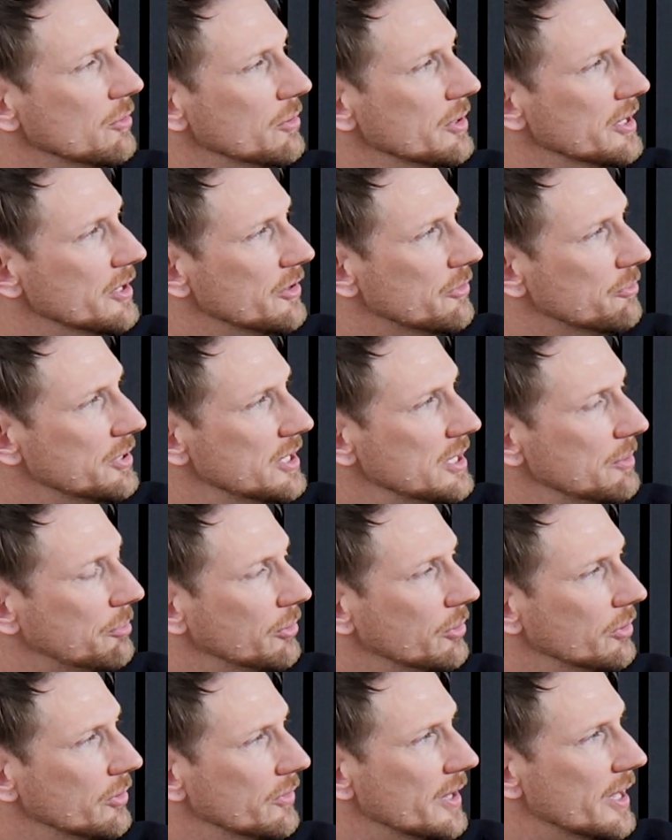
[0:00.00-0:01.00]
with,
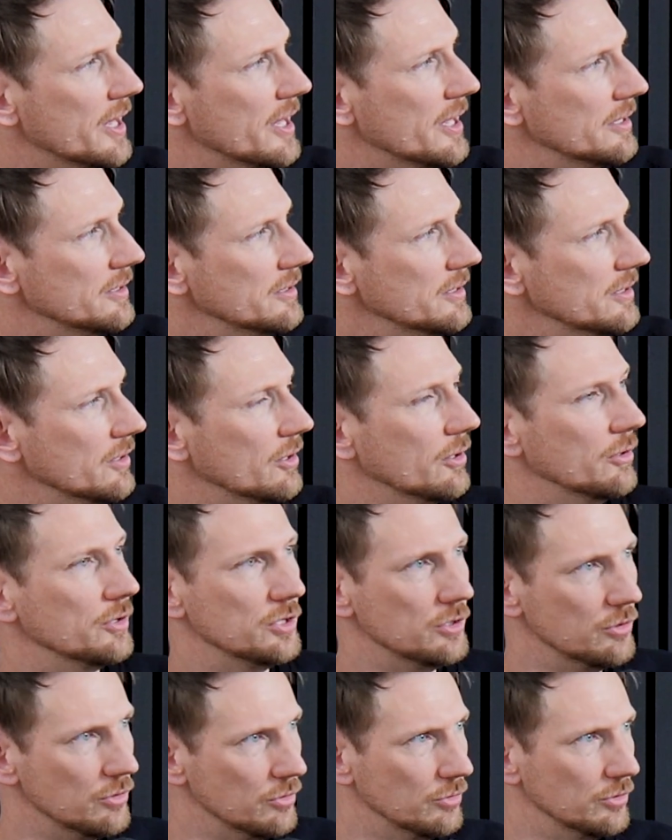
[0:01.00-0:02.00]
people that,
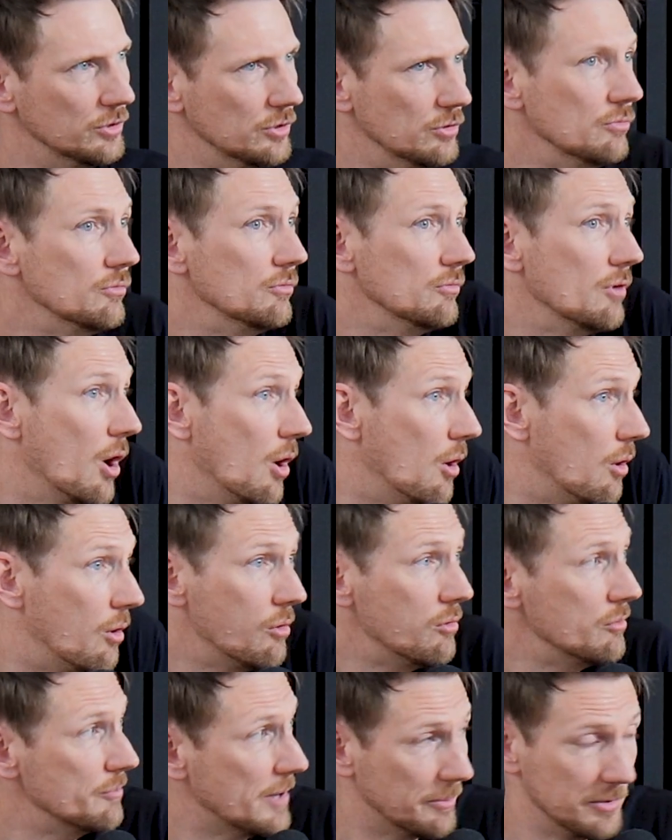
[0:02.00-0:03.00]

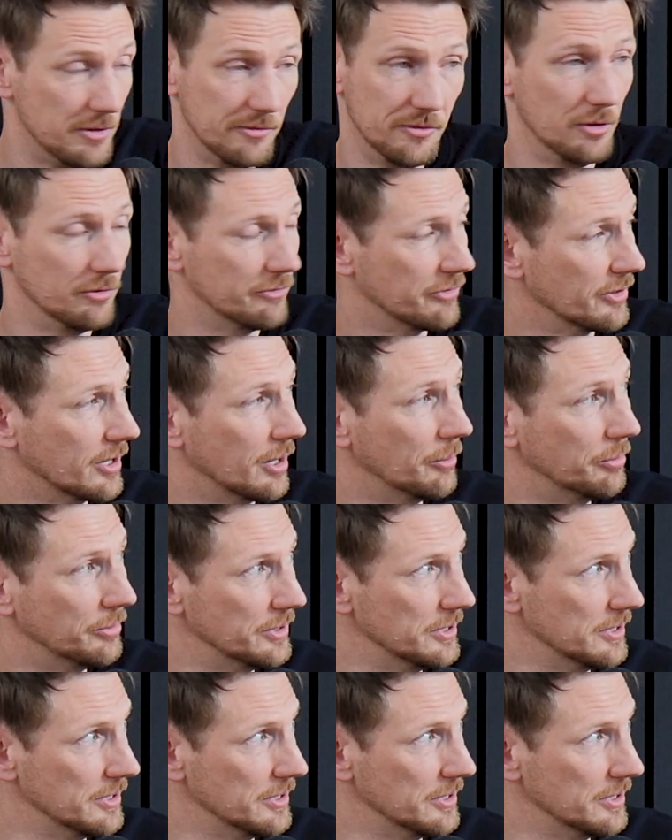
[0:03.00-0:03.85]
maybe you've known for a couple of